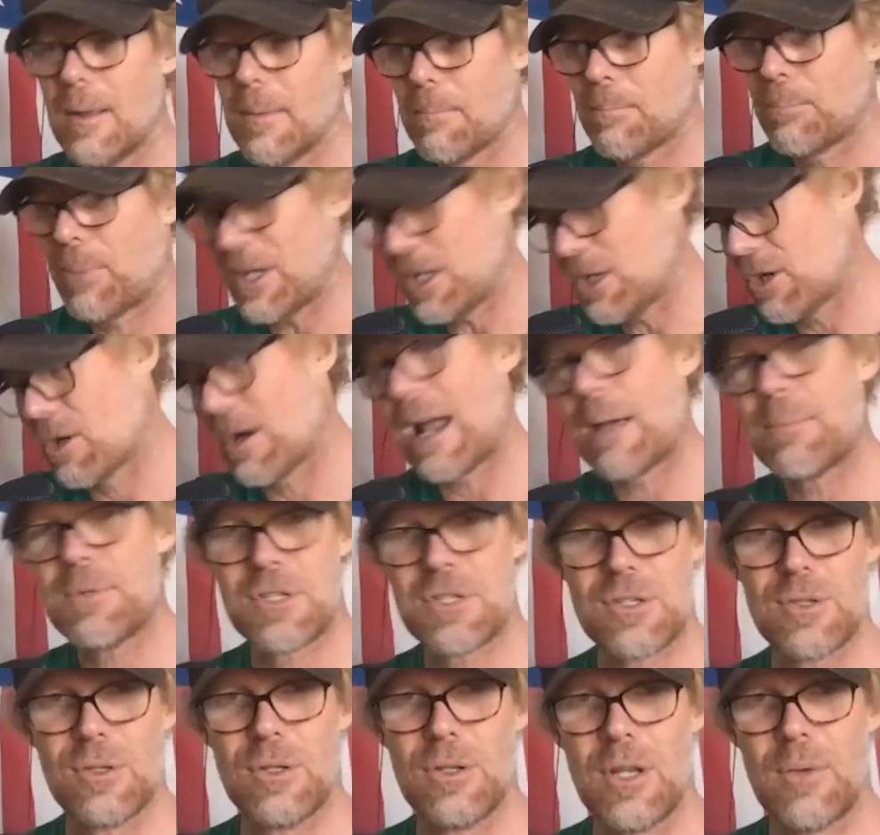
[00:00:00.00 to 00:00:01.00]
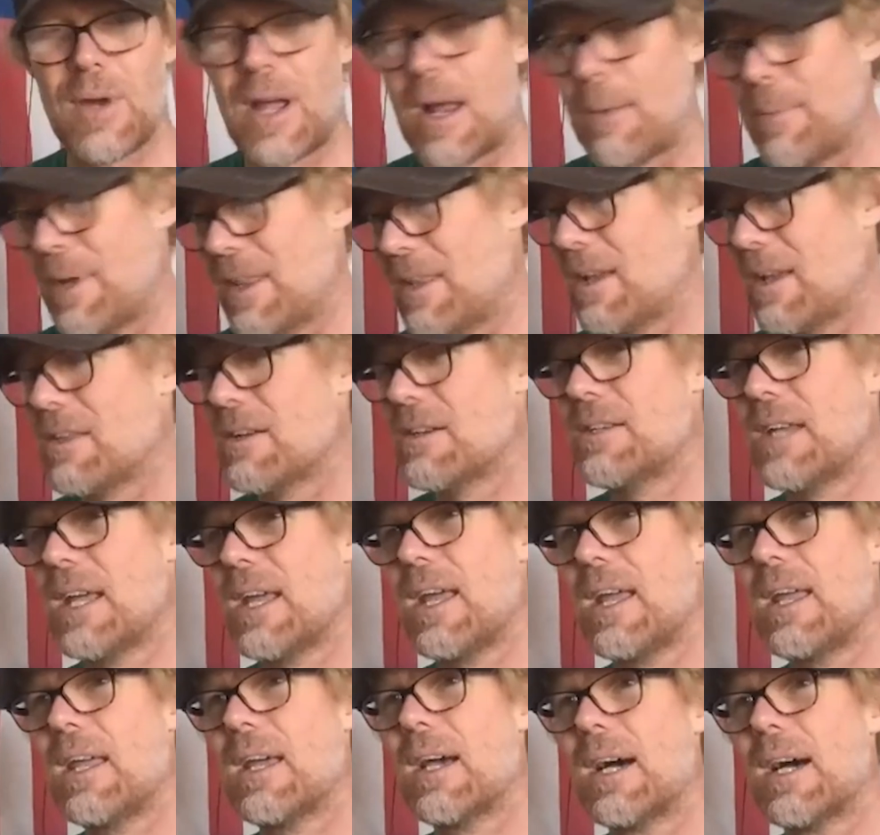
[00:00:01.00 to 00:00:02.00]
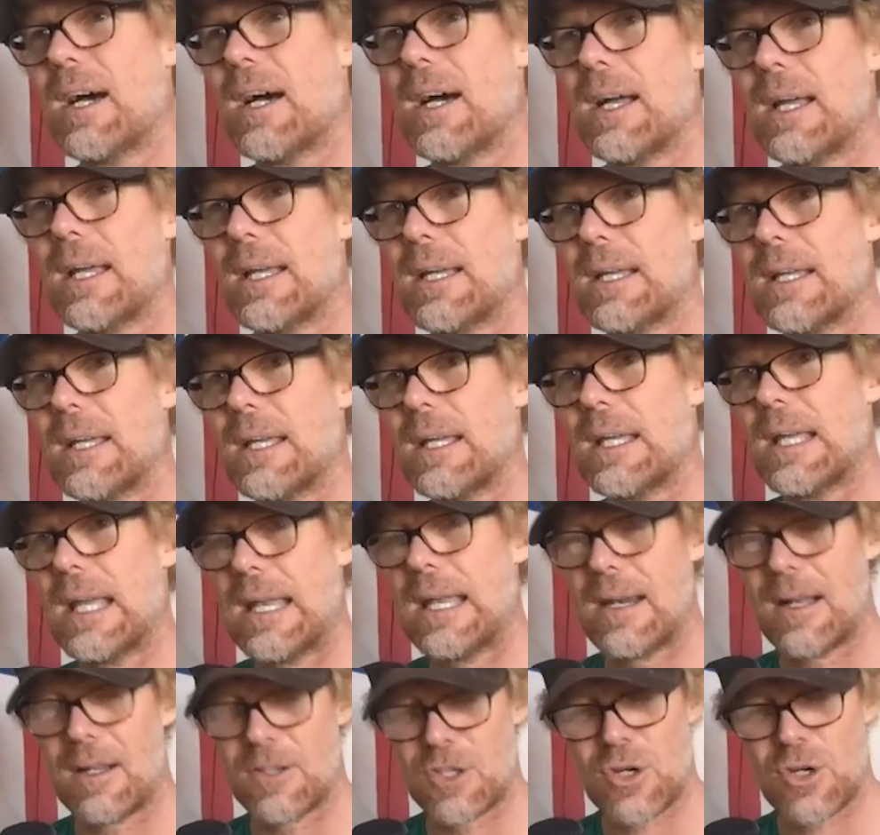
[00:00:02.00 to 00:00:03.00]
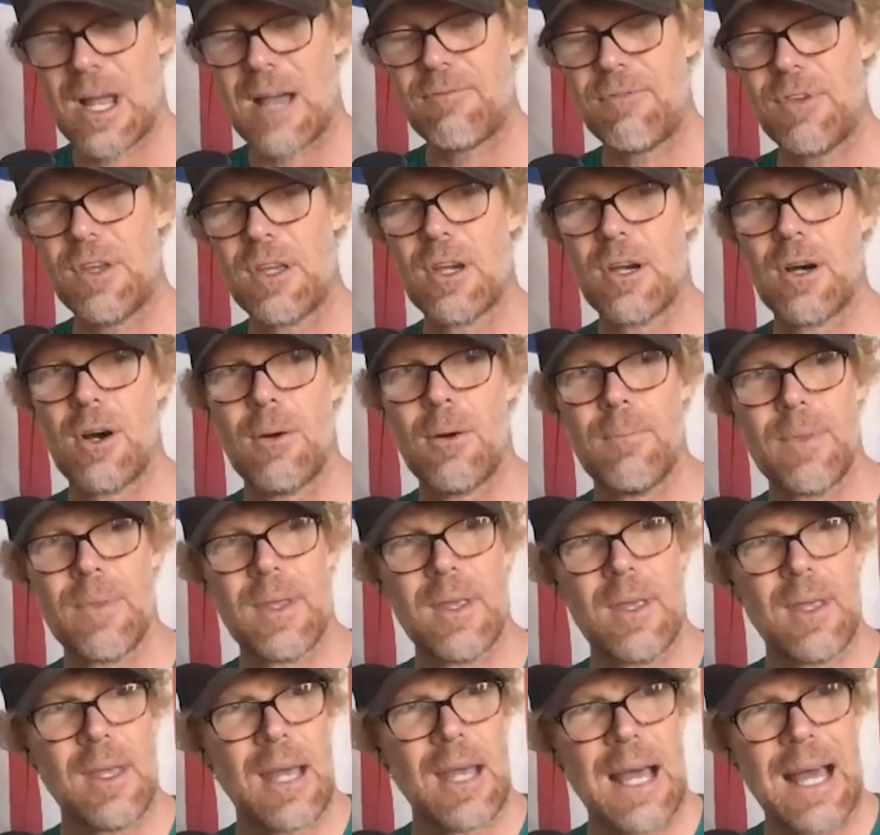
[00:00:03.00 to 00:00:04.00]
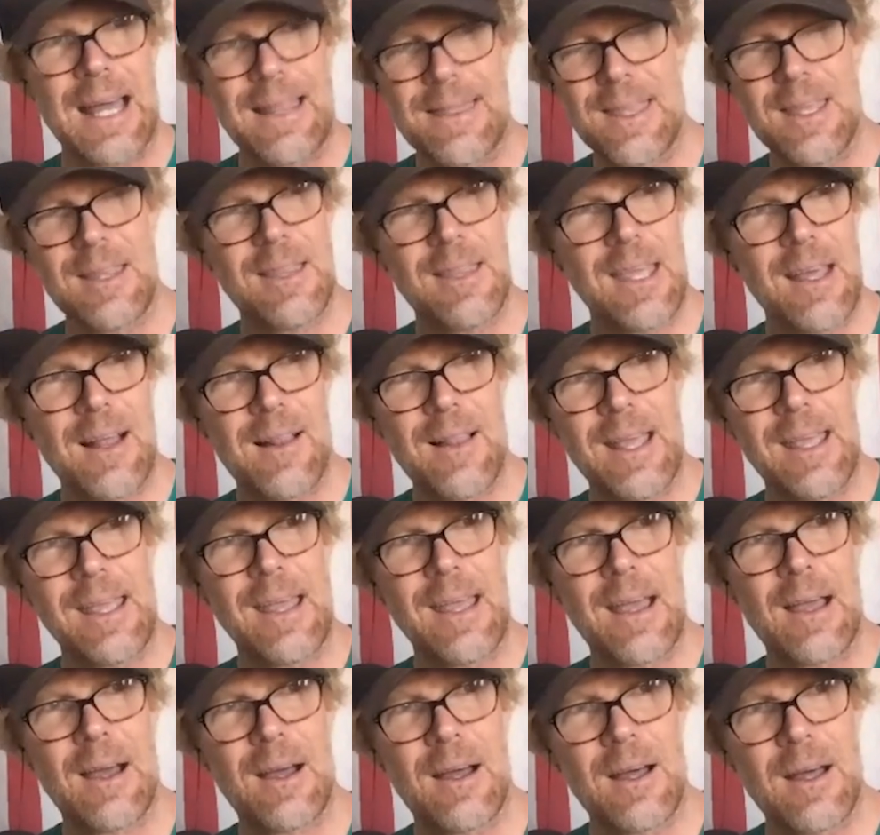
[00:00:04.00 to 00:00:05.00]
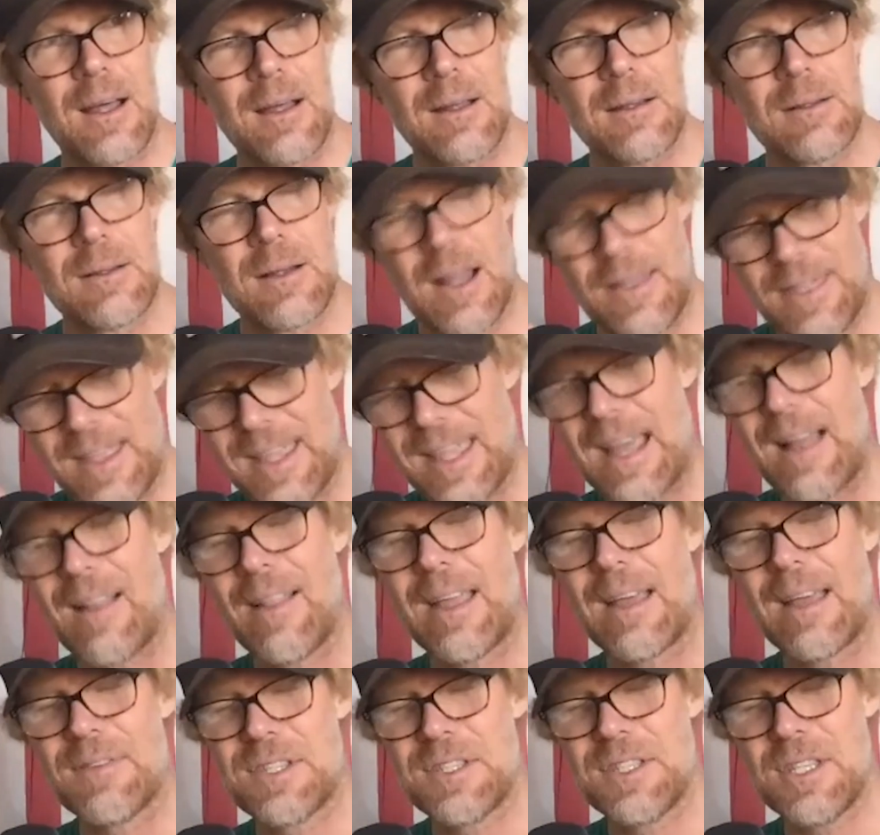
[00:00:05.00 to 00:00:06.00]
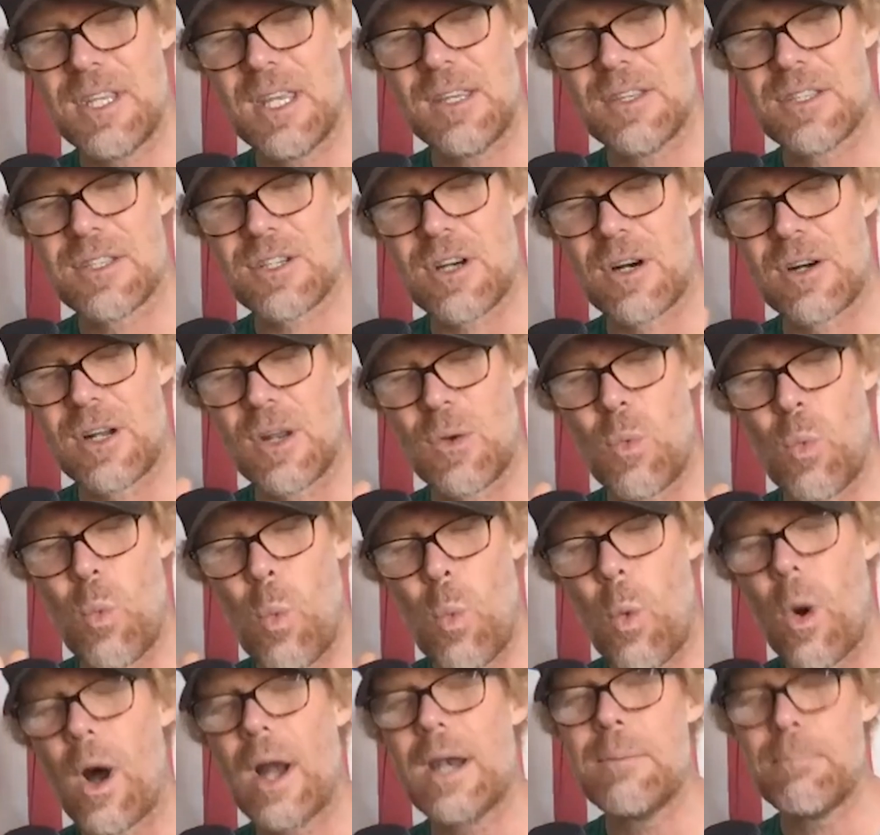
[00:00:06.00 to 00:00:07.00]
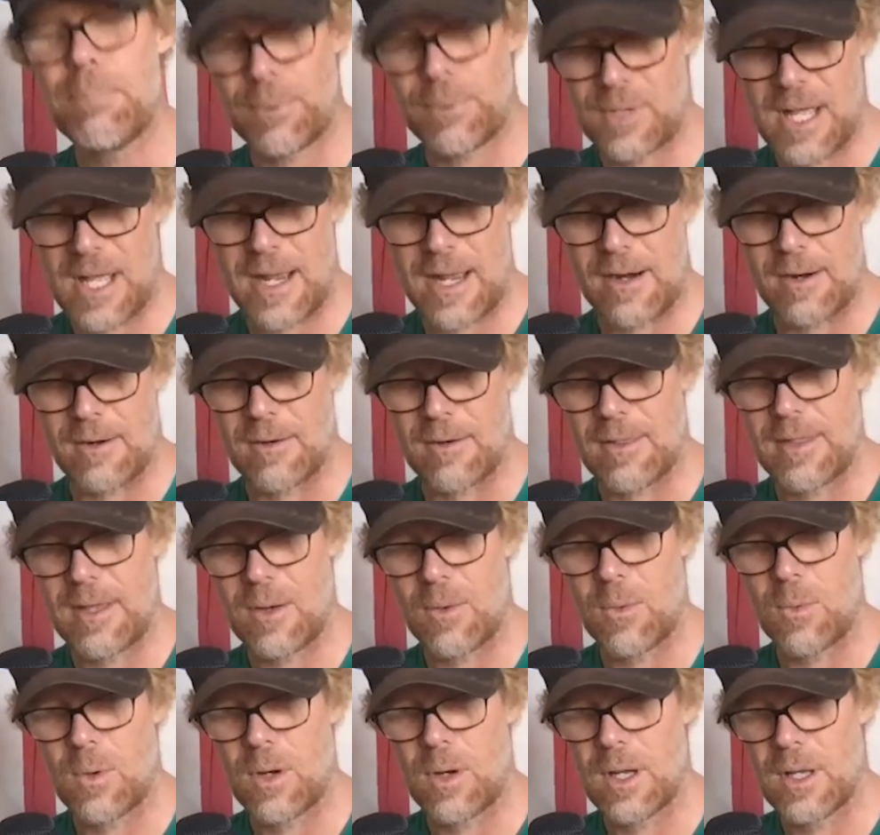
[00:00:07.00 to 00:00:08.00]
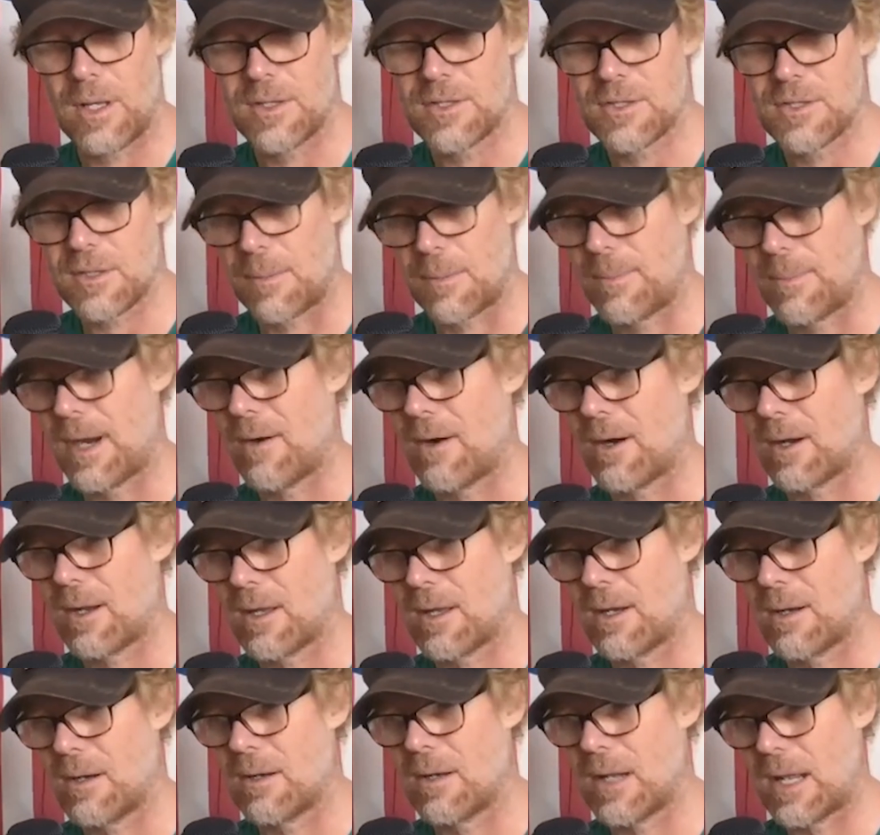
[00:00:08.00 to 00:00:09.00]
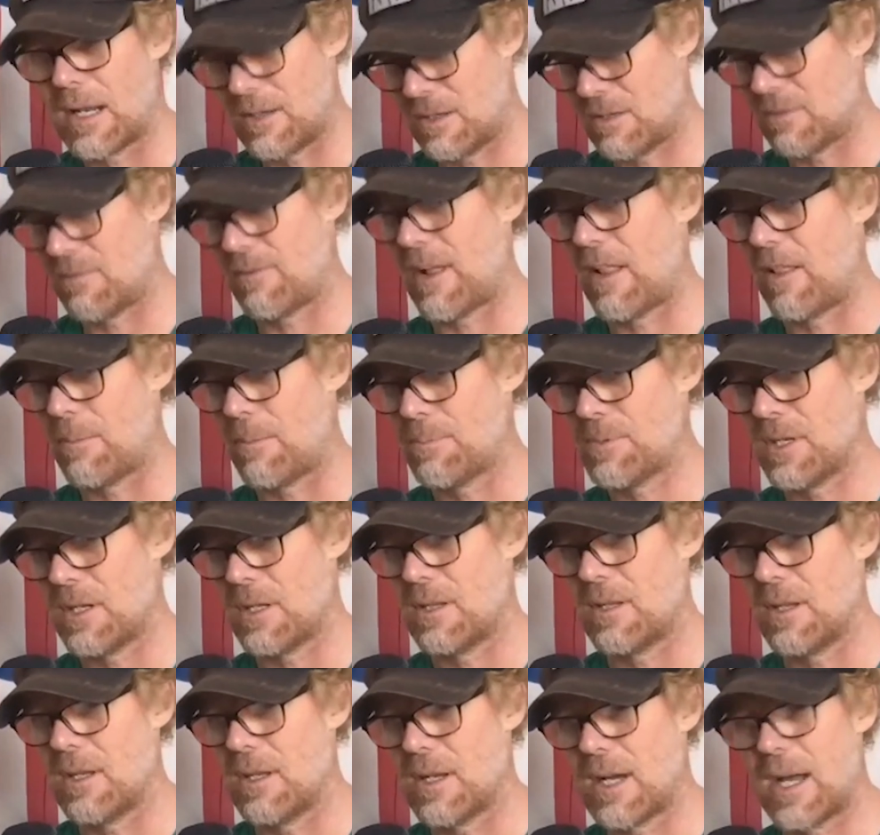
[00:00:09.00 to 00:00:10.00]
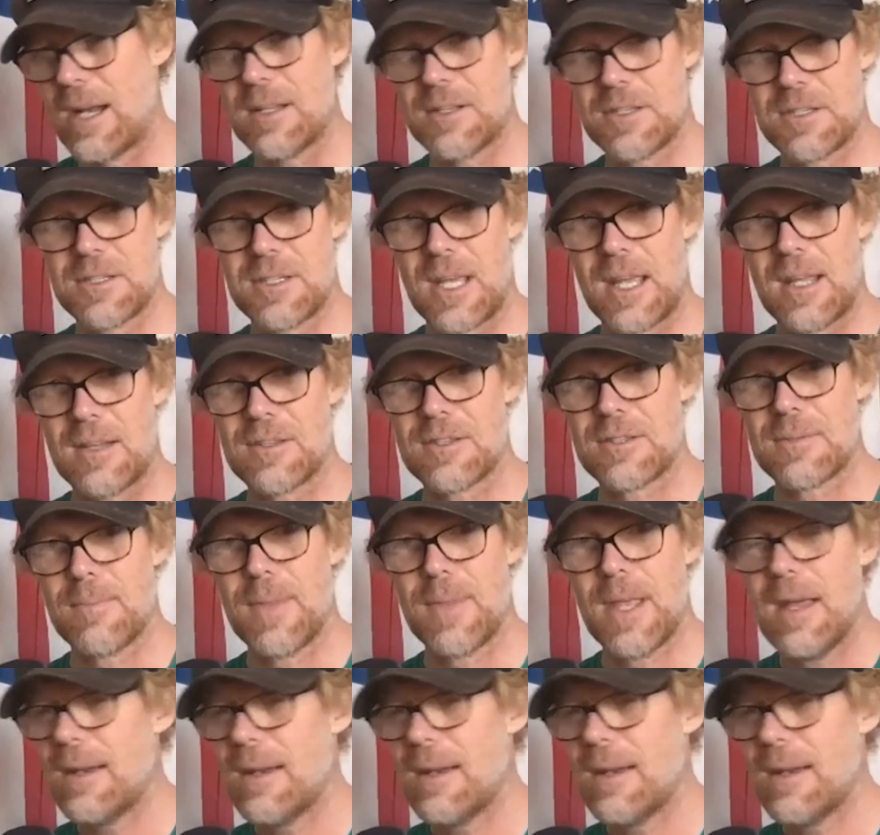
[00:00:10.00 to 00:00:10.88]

But you're absolutely right. I mean, the other day in El Trafico, I think LAFC started one player that was American and developed in the United States.